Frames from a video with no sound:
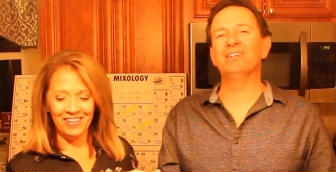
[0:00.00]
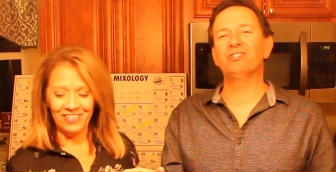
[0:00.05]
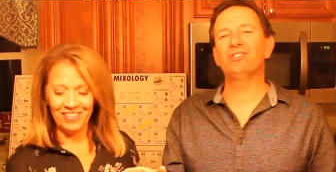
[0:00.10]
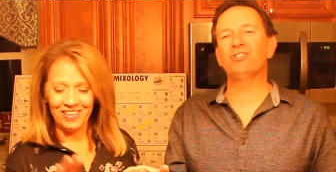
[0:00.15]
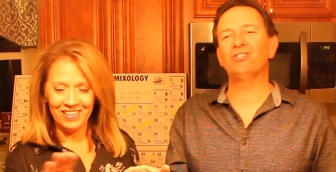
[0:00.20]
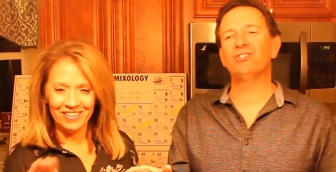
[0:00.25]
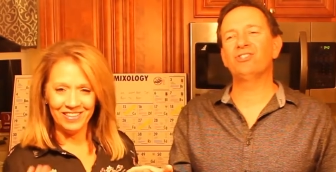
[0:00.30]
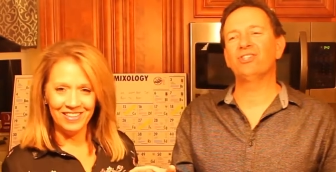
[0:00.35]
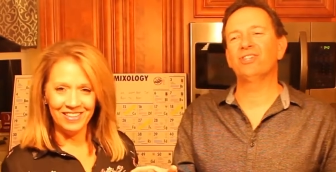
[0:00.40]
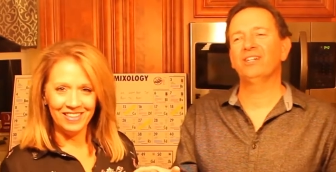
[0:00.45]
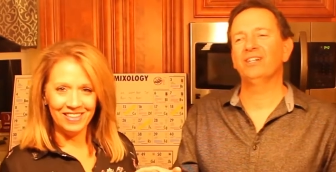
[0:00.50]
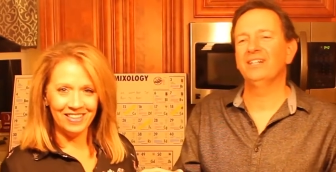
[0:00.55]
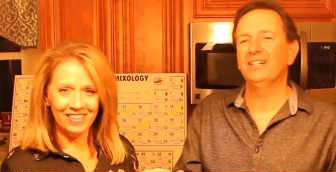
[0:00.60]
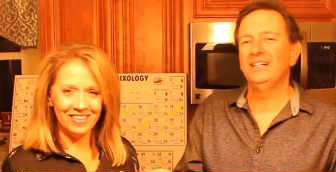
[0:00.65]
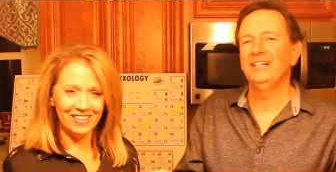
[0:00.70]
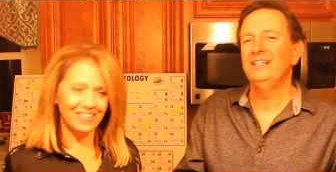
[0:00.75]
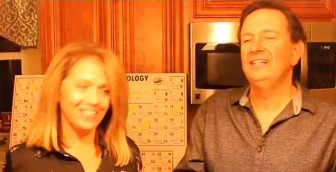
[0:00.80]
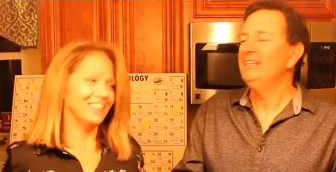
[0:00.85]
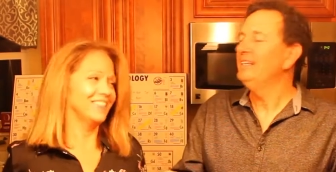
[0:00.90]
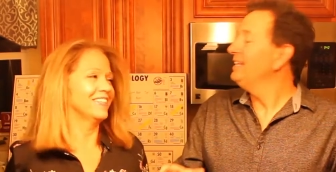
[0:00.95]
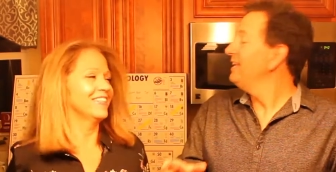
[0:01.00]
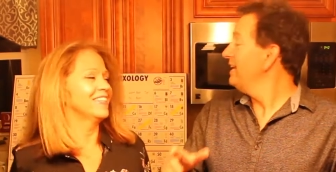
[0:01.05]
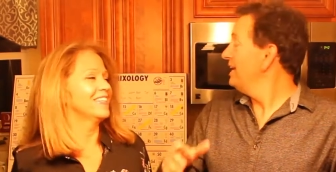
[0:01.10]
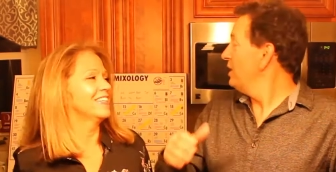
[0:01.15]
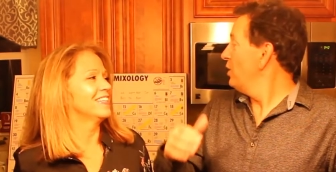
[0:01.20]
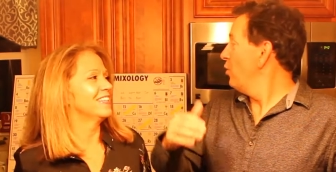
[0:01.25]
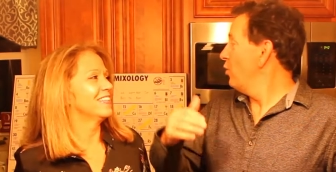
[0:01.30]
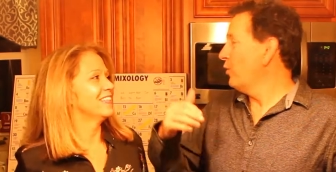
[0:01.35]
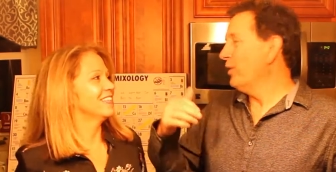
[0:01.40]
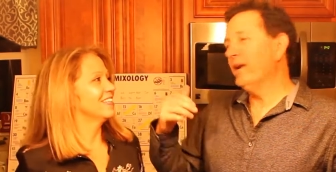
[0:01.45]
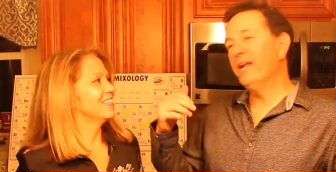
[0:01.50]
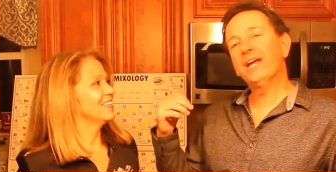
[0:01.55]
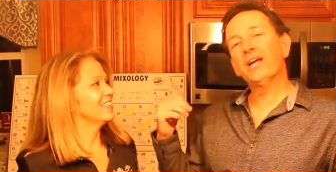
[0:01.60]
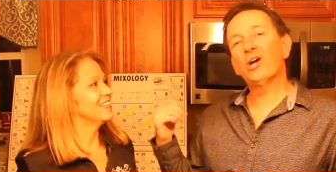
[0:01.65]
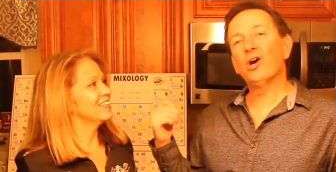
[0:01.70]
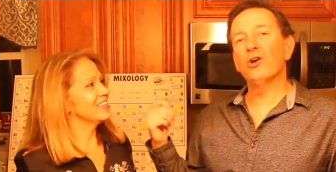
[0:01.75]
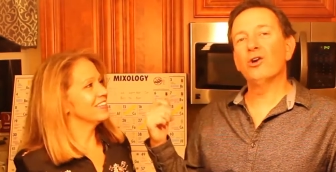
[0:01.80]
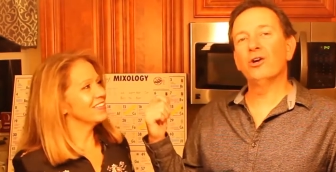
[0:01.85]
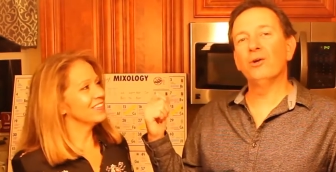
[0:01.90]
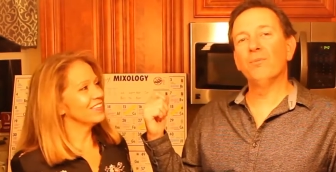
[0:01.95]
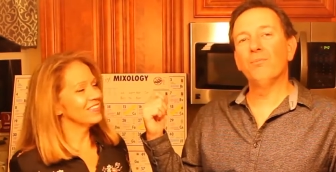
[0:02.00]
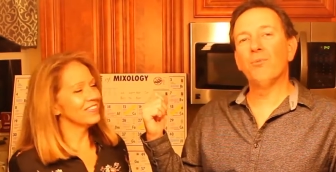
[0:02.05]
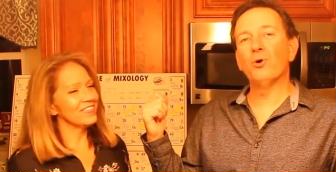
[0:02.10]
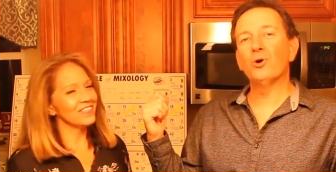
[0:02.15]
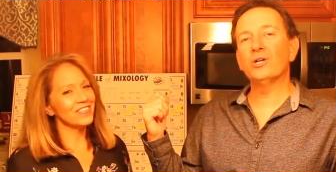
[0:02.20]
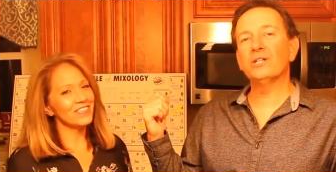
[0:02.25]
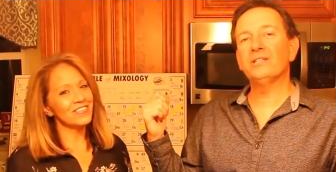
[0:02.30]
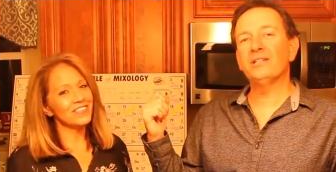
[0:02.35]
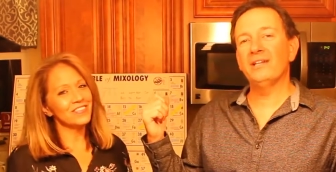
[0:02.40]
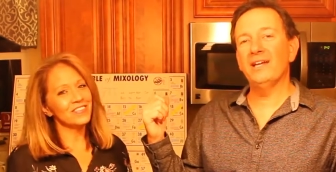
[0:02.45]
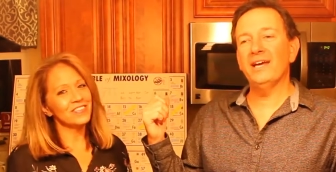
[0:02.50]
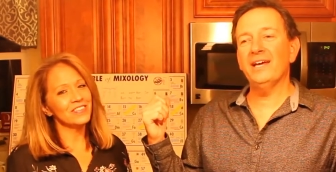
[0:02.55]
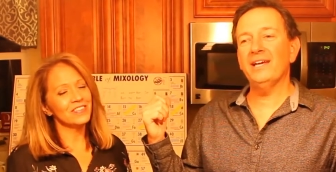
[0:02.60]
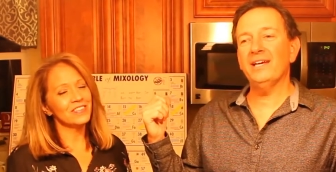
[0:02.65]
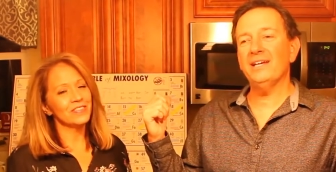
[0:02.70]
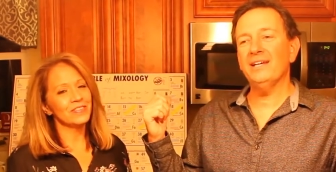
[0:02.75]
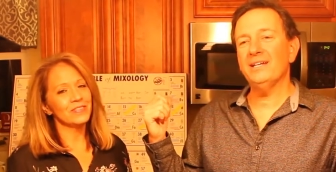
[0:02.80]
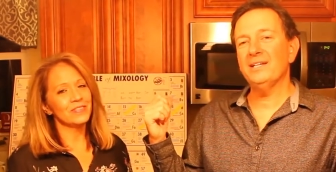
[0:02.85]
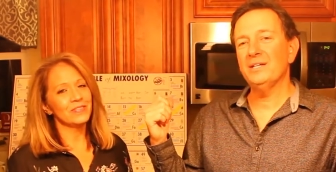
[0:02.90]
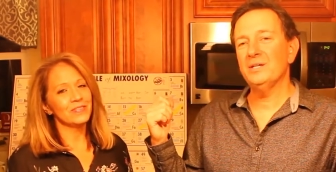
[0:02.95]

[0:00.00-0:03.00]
Speaker 1: this. Of this. We didn't go to the board today.